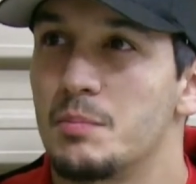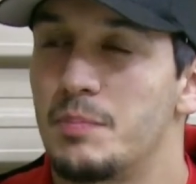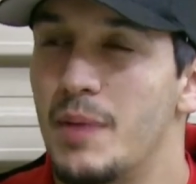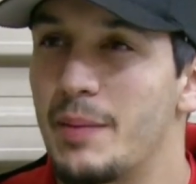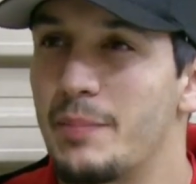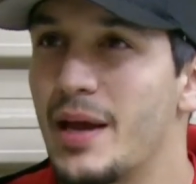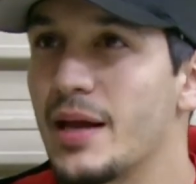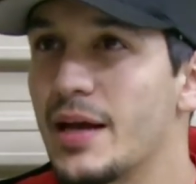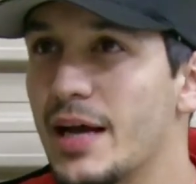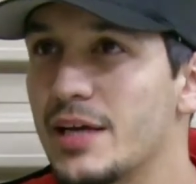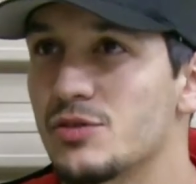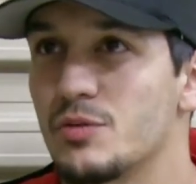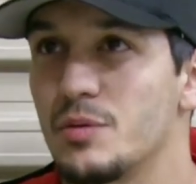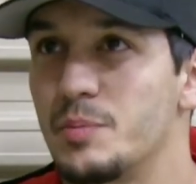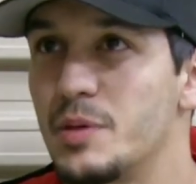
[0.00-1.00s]
My main
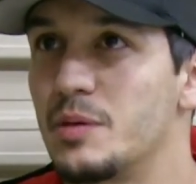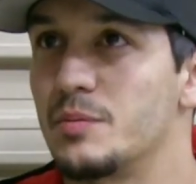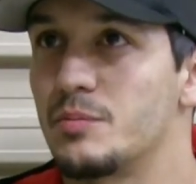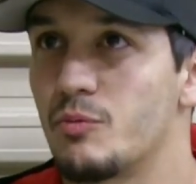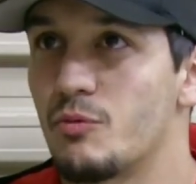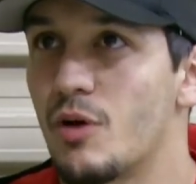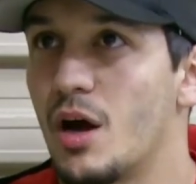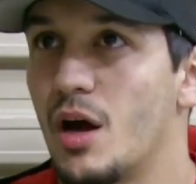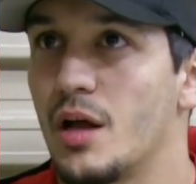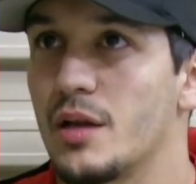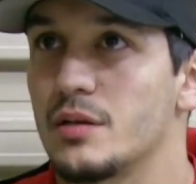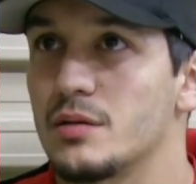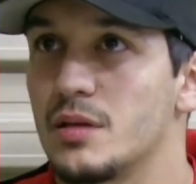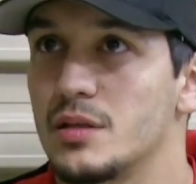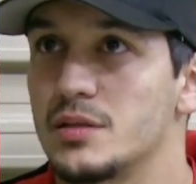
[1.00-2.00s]
guys would be Ron,
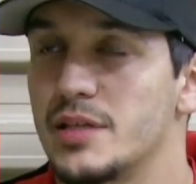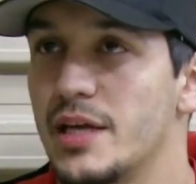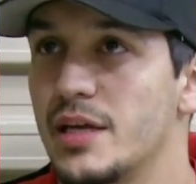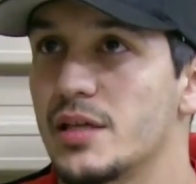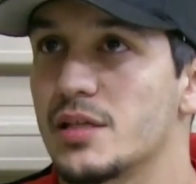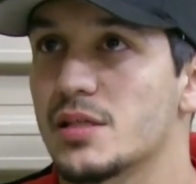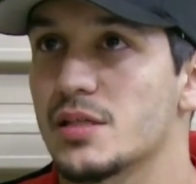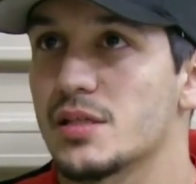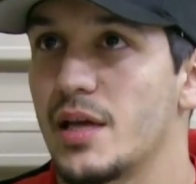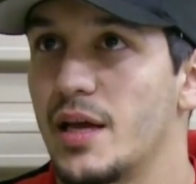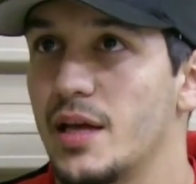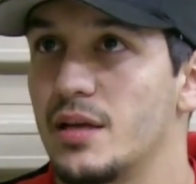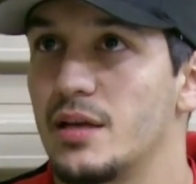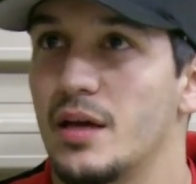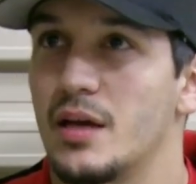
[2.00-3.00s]
Dennis,
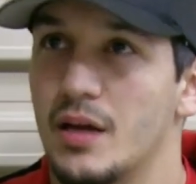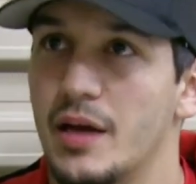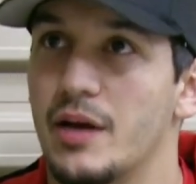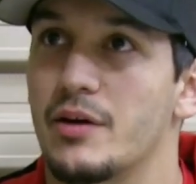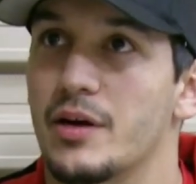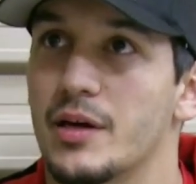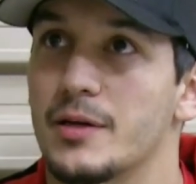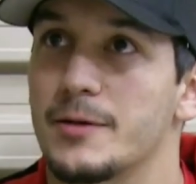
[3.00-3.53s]
and Eric.